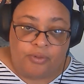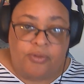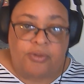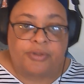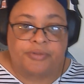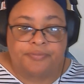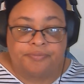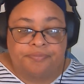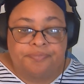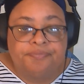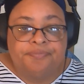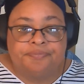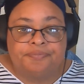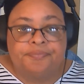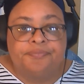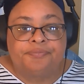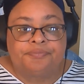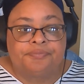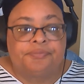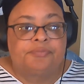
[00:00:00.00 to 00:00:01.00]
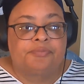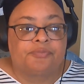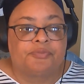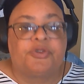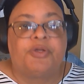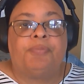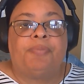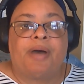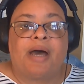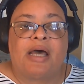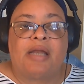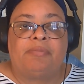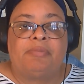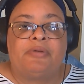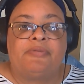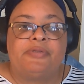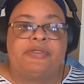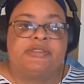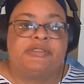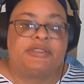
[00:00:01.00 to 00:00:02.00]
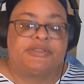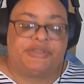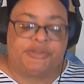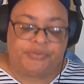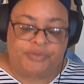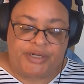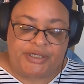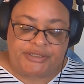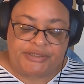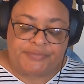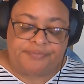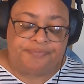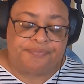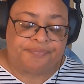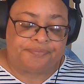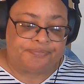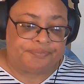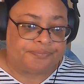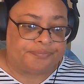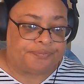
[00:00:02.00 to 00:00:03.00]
or bottom of the situation.